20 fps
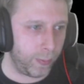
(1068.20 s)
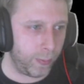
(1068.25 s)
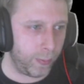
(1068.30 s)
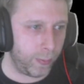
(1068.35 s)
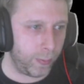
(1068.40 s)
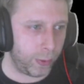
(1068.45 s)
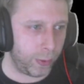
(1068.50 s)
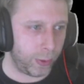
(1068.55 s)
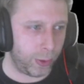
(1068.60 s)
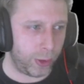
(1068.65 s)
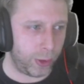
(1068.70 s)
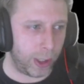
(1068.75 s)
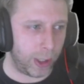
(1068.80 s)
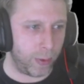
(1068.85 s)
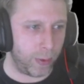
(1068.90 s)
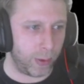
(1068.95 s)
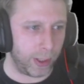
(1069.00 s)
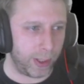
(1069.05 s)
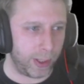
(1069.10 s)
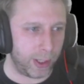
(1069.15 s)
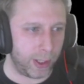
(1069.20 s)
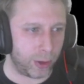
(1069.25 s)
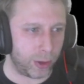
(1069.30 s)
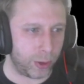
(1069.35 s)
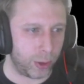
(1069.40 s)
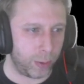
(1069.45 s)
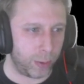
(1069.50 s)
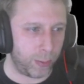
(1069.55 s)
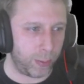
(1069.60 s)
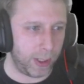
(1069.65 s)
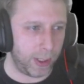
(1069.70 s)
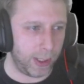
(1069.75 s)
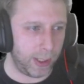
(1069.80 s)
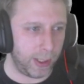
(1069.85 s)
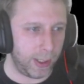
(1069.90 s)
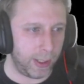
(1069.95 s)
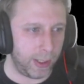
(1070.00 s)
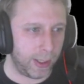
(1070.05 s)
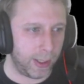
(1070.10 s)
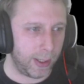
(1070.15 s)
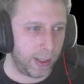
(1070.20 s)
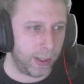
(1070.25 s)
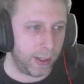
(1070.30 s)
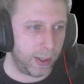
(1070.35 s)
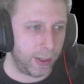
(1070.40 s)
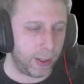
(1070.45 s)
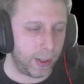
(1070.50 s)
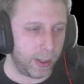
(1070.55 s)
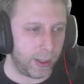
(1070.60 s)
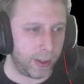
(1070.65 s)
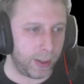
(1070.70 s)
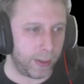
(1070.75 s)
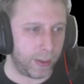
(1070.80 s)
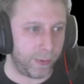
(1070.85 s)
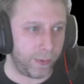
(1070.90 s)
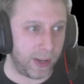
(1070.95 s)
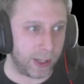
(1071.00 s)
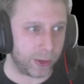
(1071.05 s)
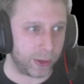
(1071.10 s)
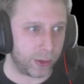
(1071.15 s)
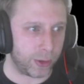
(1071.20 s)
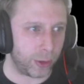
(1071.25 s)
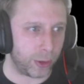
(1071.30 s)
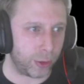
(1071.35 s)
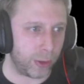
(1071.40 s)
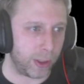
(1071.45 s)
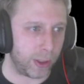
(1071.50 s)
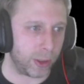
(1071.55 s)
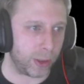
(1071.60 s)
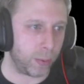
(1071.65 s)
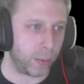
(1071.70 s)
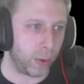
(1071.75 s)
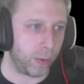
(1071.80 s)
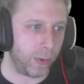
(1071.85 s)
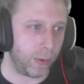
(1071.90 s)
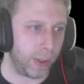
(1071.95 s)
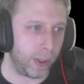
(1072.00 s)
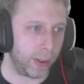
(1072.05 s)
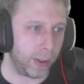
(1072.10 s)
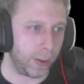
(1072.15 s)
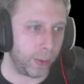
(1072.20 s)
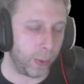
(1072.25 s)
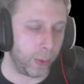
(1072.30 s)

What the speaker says: So generally this should be the fastest transport vehicle.